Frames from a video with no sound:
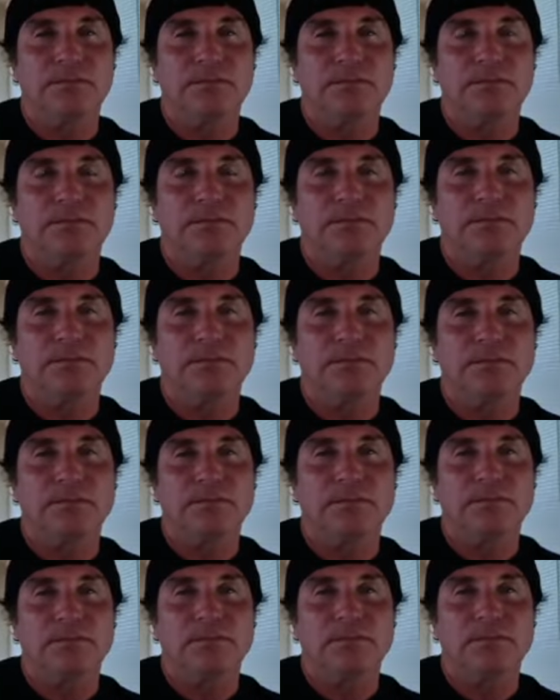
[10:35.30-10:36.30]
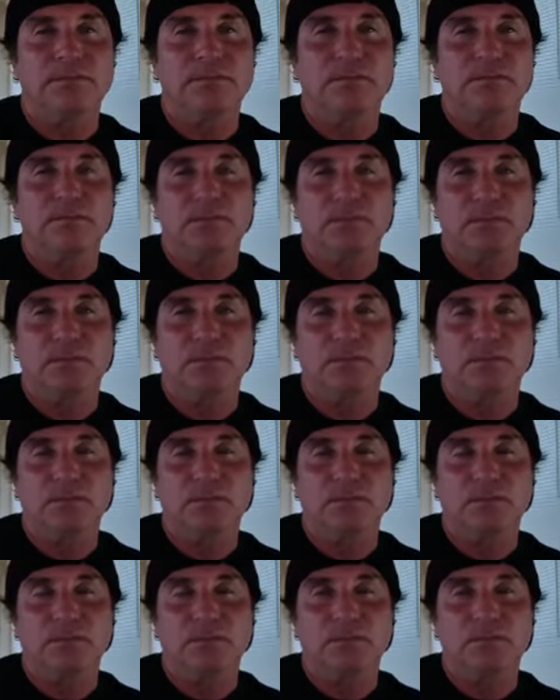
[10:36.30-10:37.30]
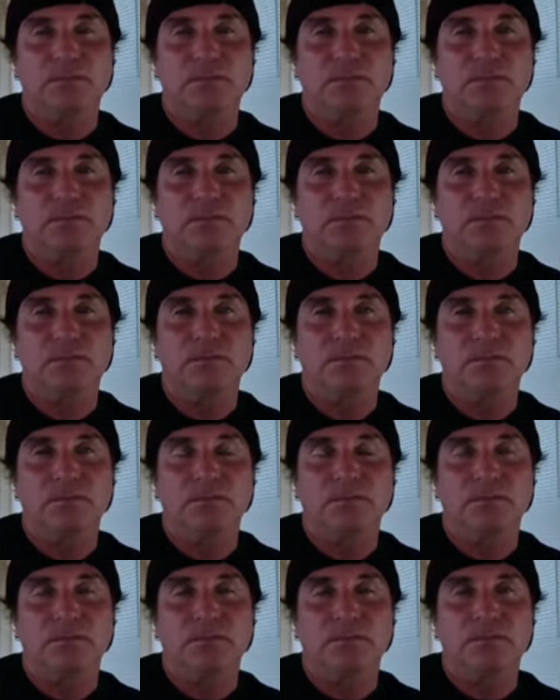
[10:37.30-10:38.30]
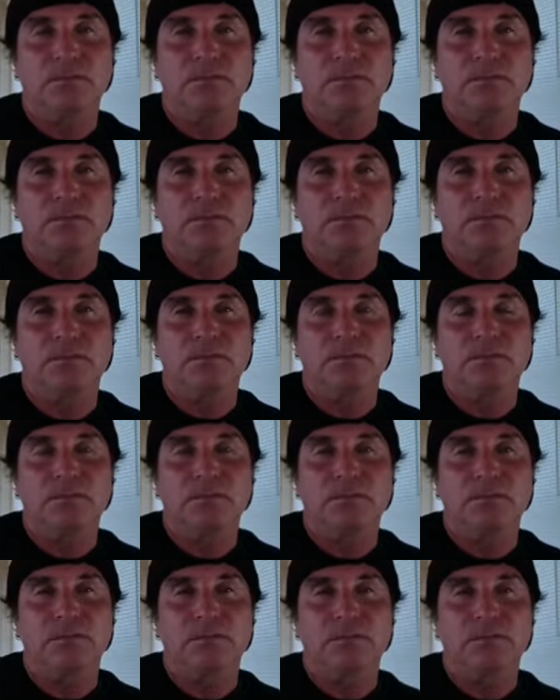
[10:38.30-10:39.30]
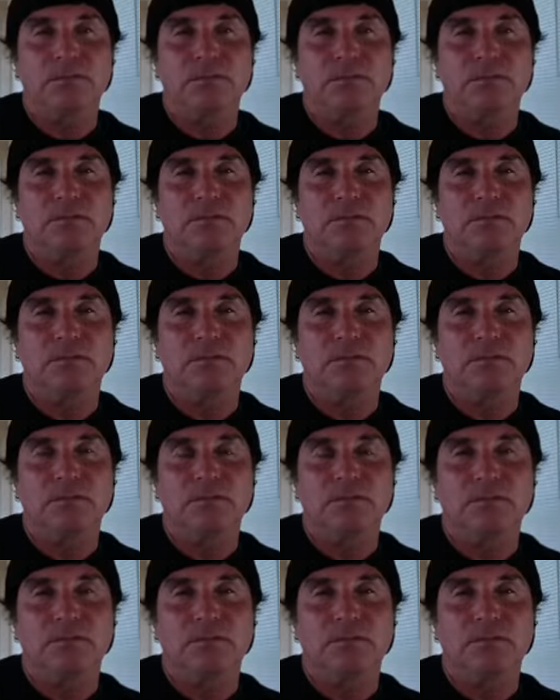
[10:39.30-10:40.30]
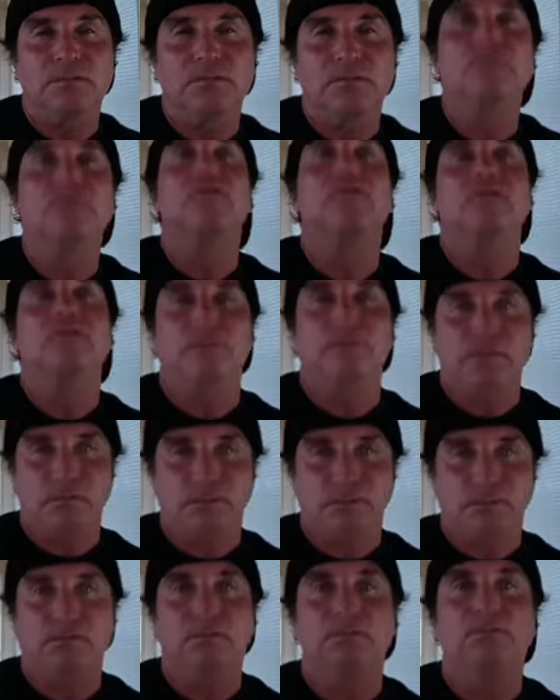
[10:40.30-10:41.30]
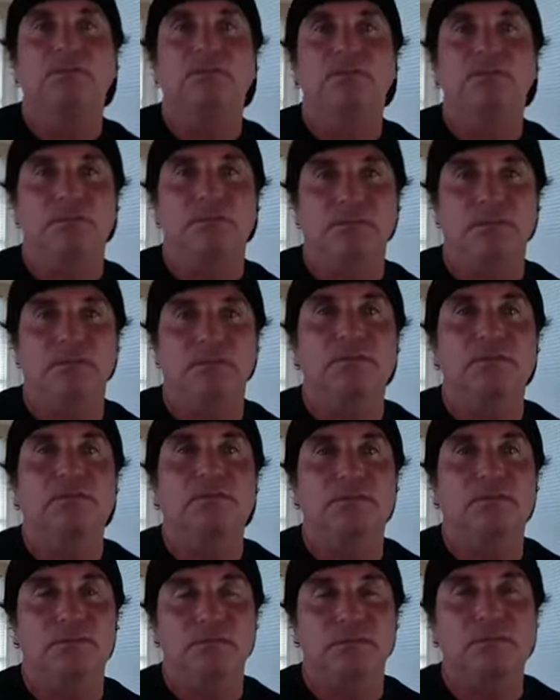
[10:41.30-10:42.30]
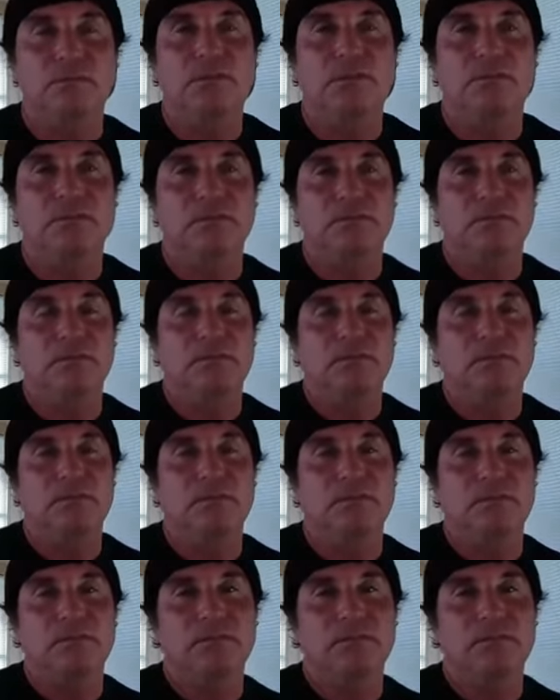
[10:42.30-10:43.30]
This person isn't speaking.